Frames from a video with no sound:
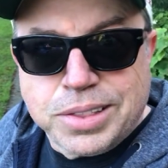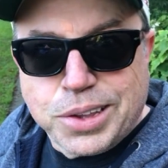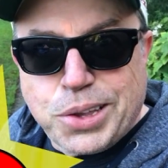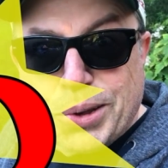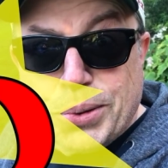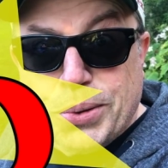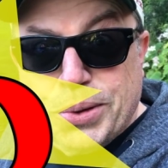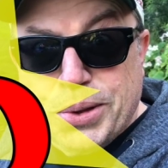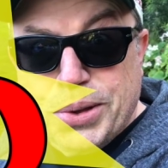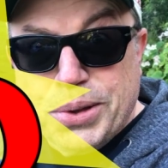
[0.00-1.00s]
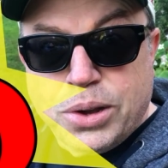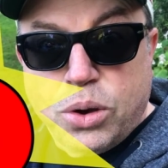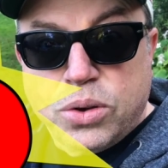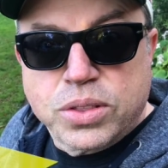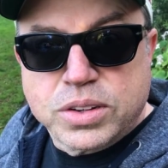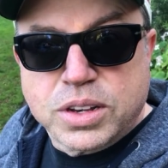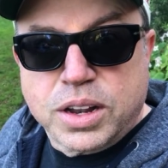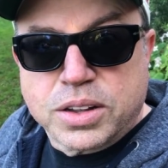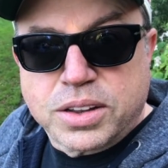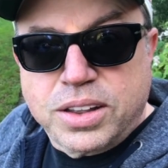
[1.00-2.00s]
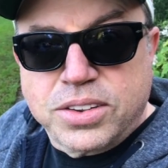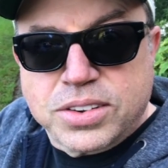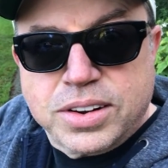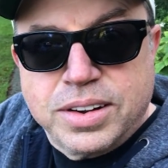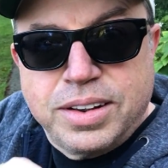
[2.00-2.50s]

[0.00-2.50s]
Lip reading: The Q. Oh, there's a little teaser.